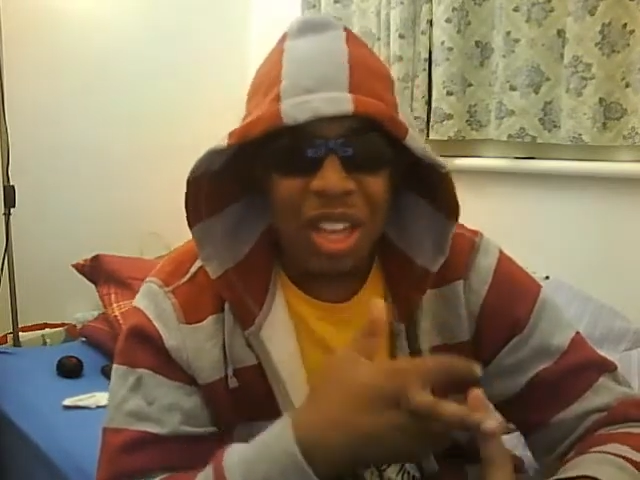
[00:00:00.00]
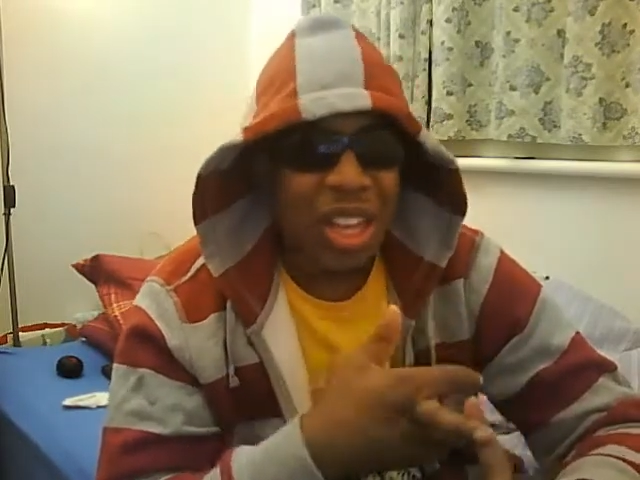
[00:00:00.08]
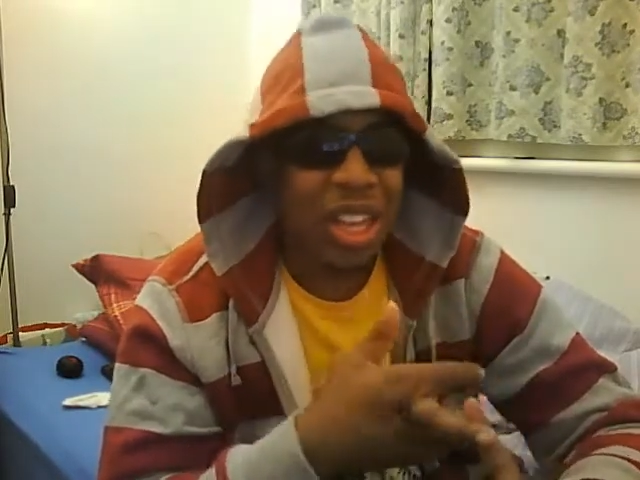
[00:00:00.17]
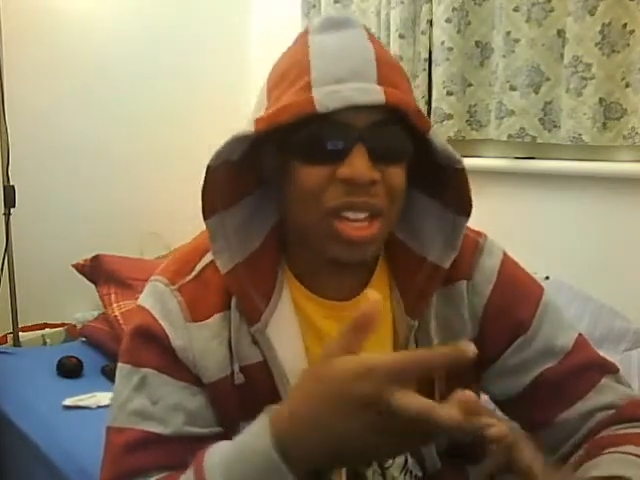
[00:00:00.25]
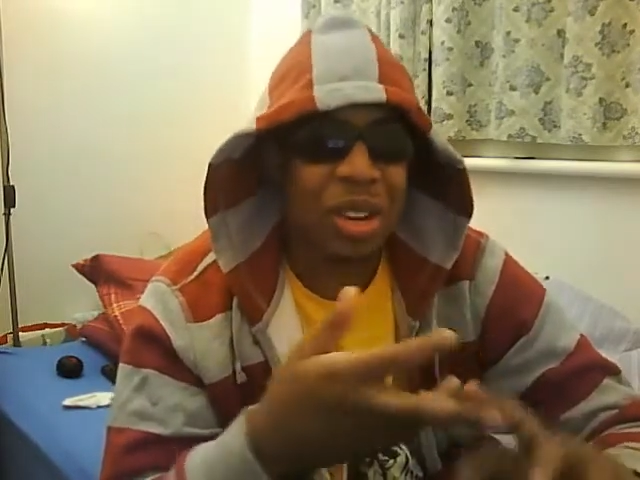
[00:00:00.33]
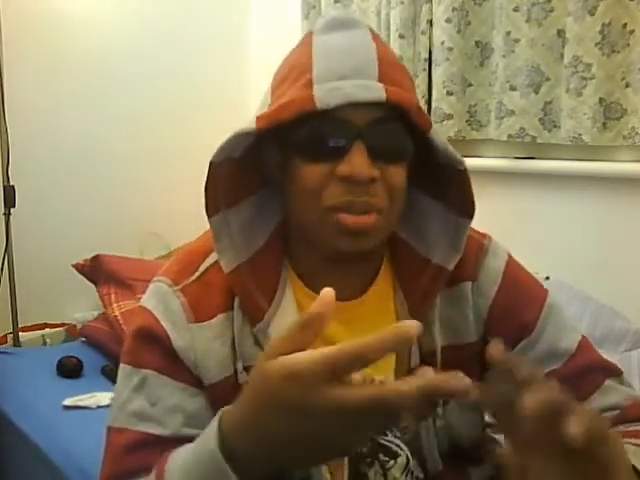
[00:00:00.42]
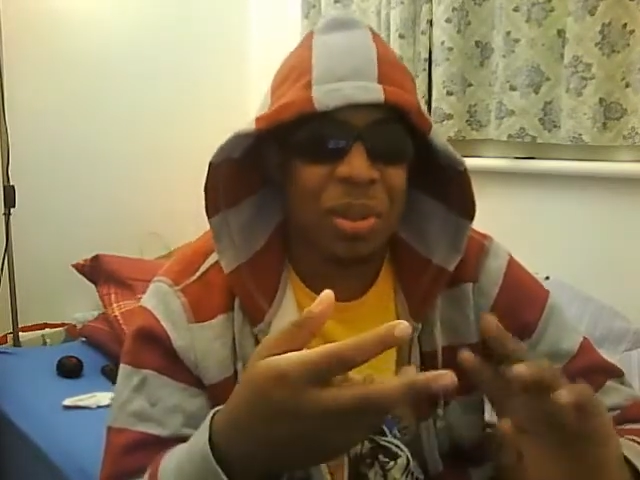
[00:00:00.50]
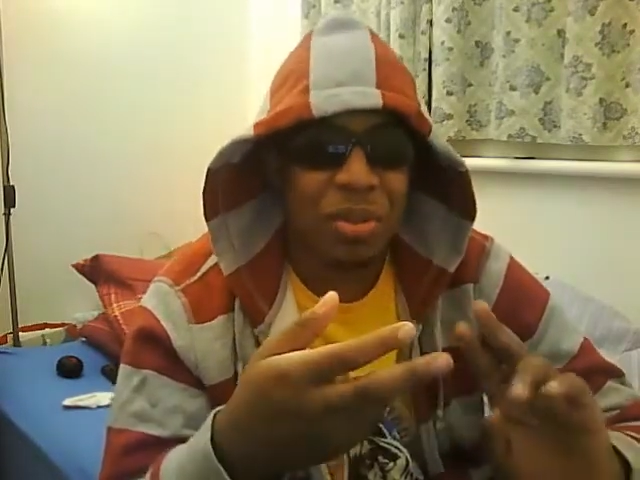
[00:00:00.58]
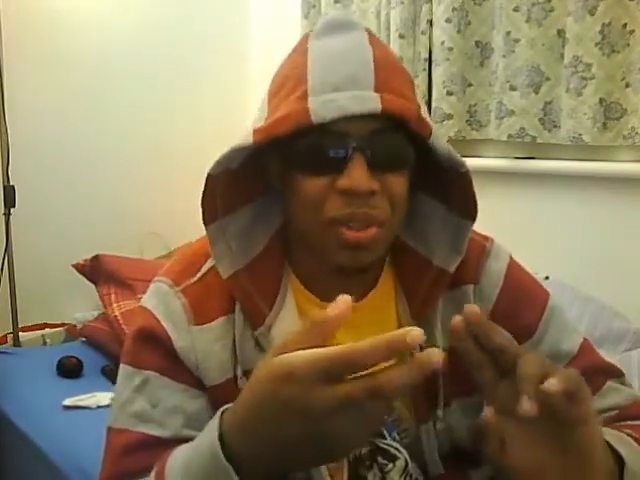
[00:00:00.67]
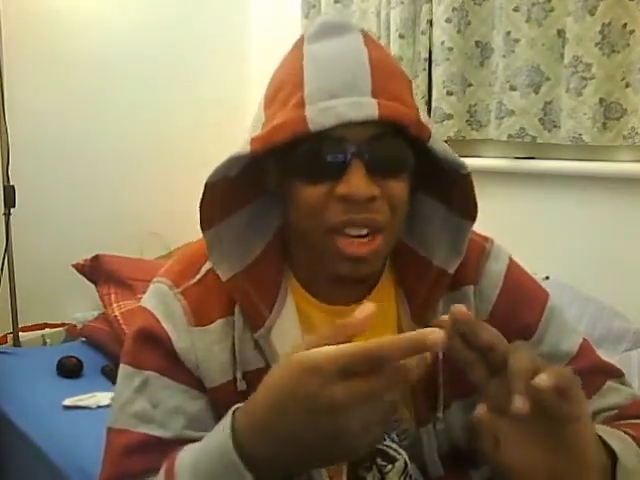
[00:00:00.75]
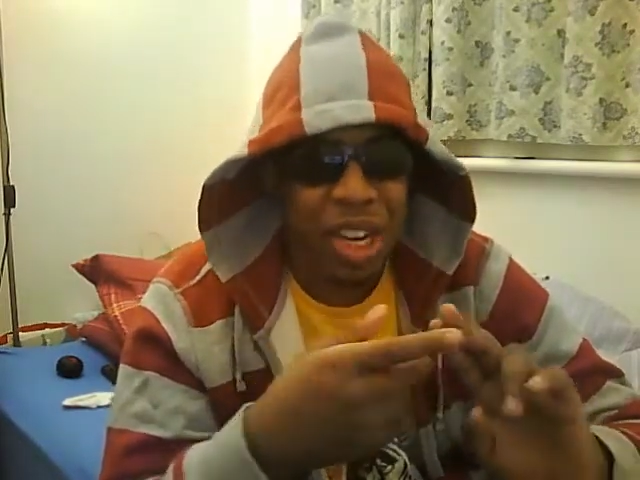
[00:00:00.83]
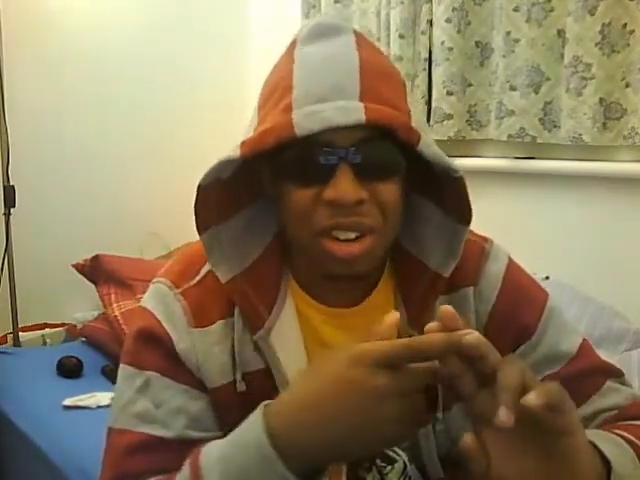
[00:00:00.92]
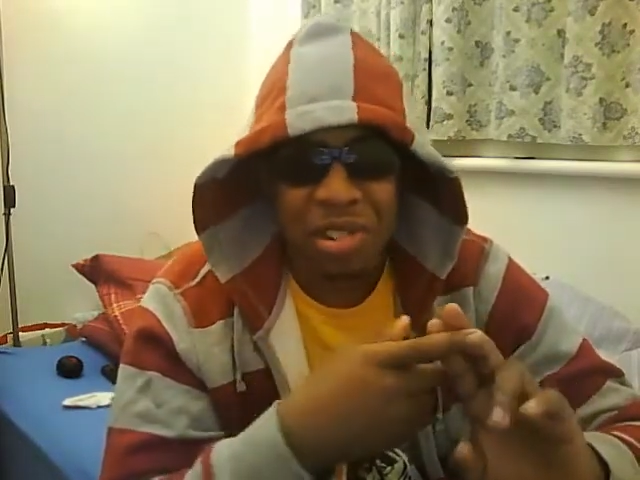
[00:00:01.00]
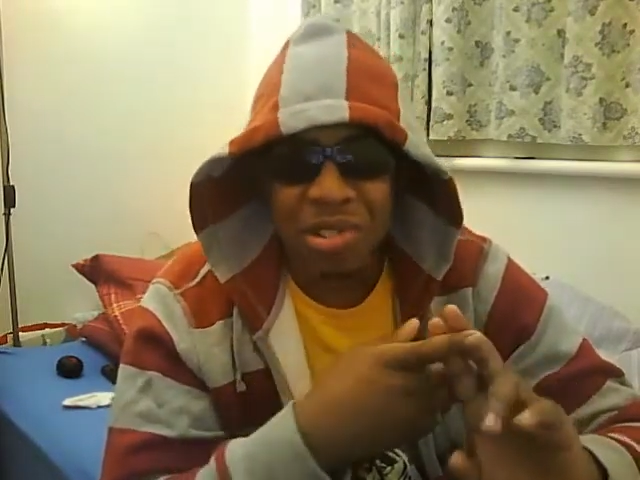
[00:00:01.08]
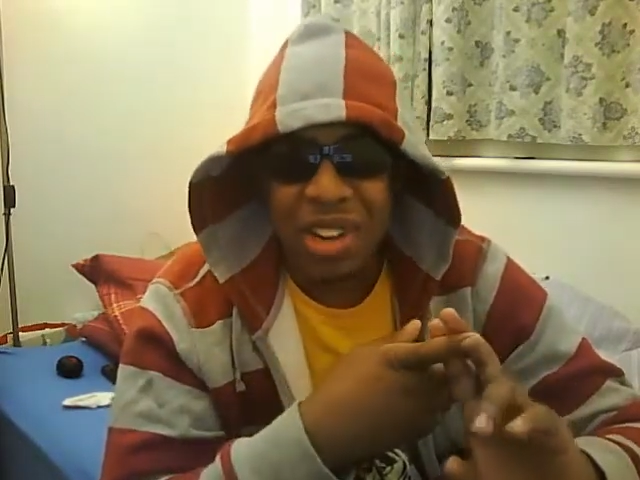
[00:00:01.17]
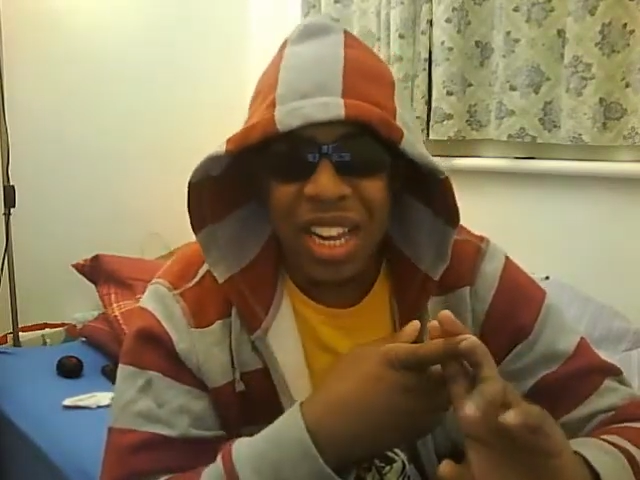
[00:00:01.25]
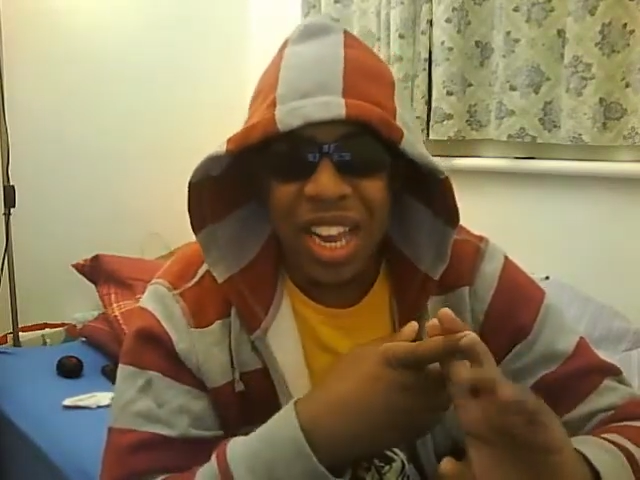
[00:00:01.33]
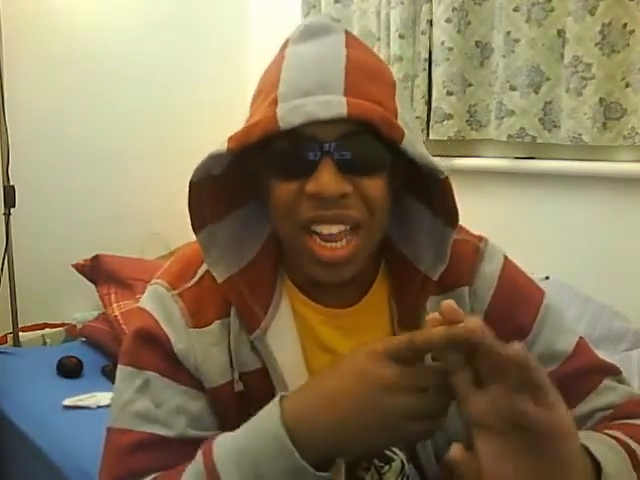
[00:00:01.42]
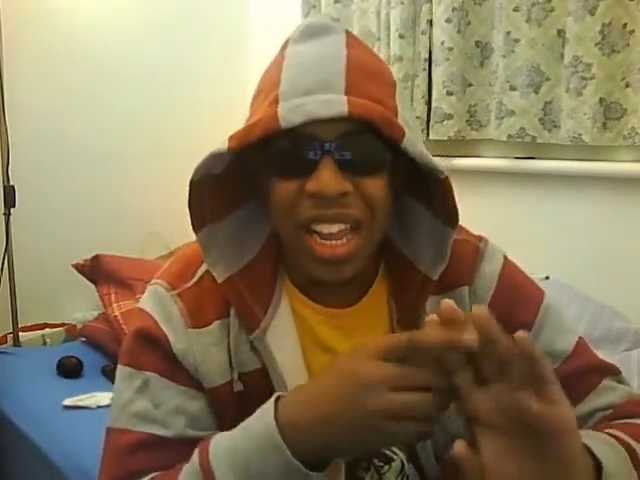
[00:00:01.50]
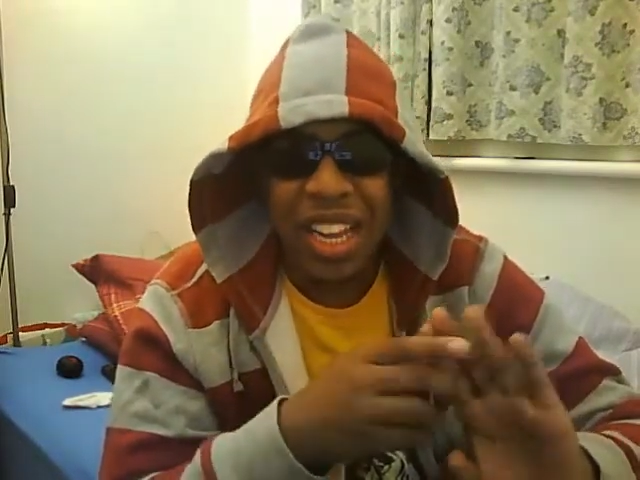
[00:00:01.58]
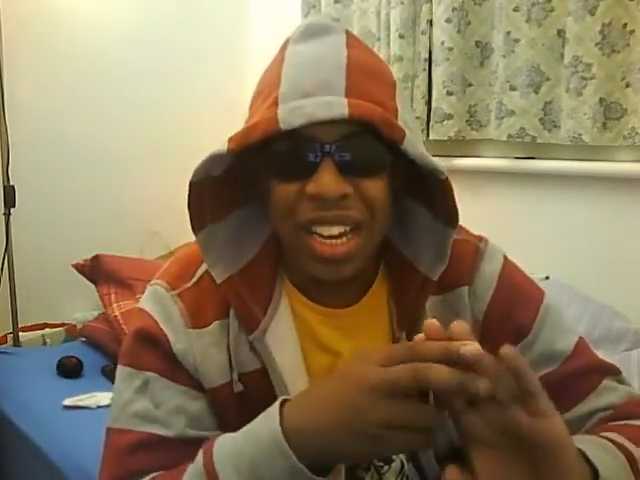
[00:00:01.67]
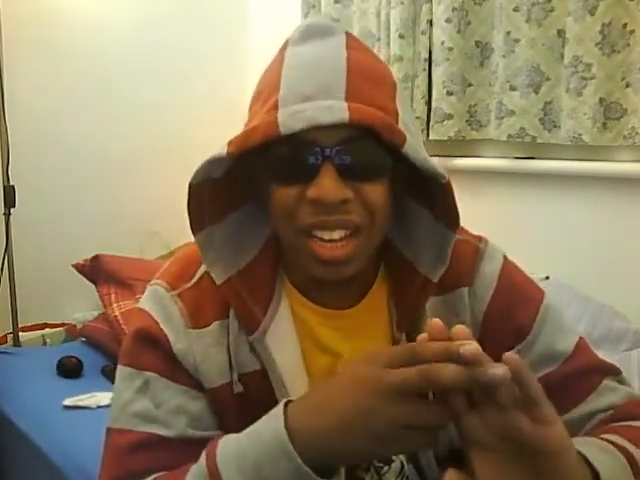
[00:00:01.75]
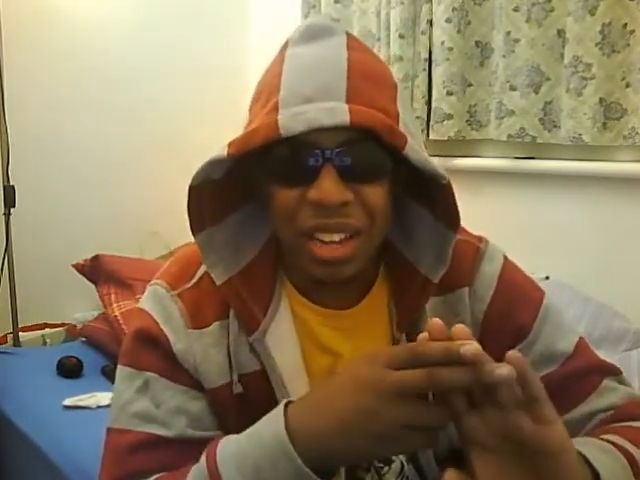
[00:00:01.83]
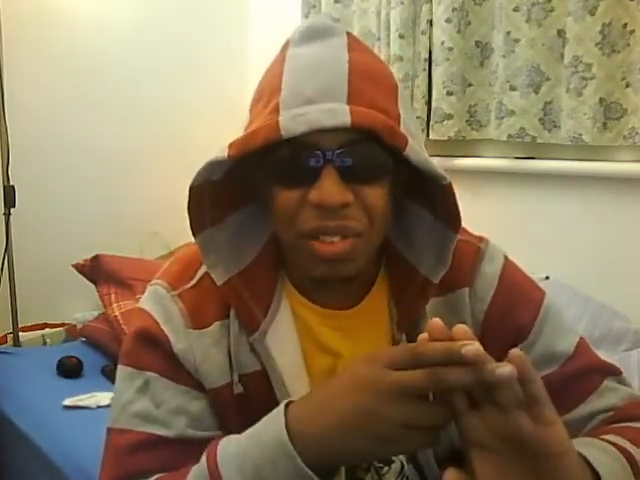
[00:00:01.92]
He'd have been very
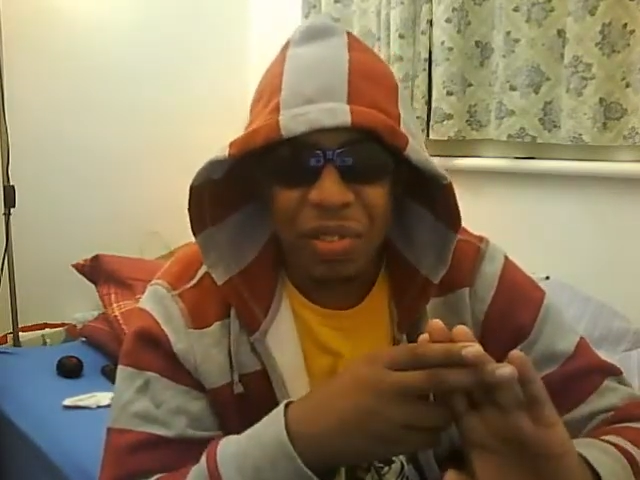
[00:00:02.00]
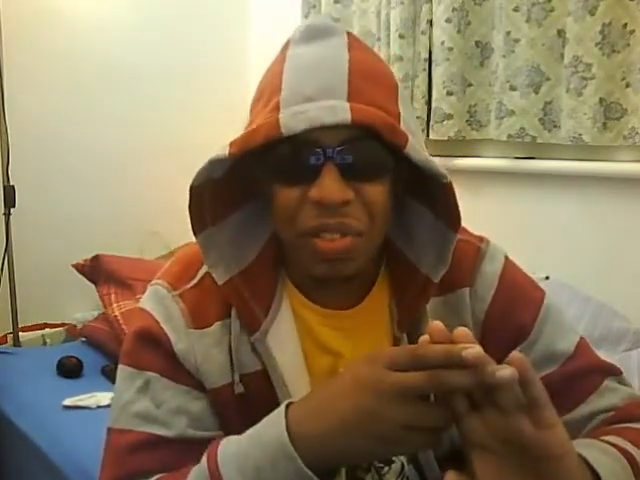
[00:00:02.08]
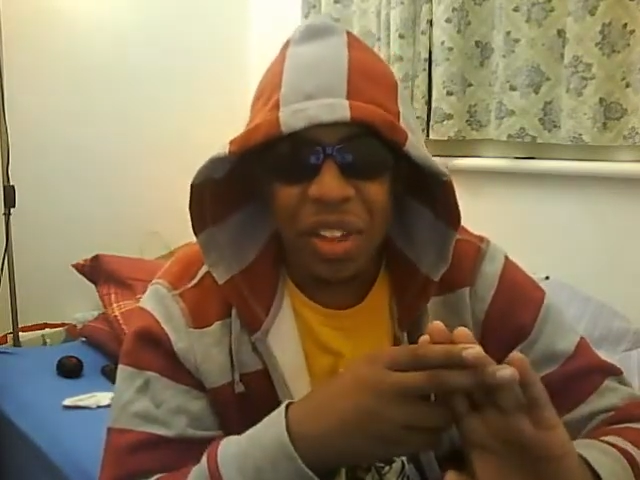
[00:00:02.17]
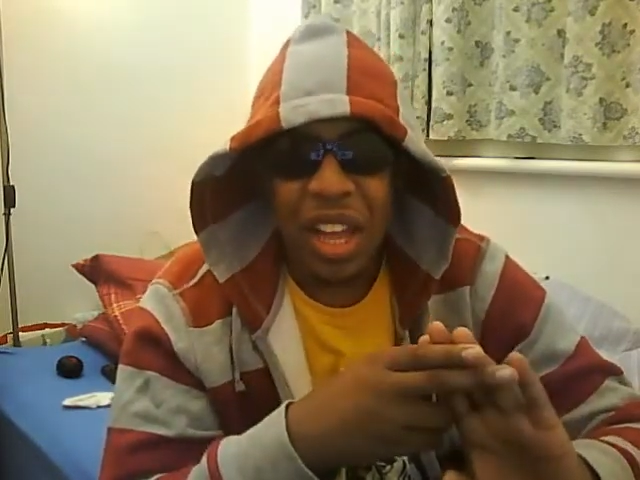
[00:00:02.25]
creative.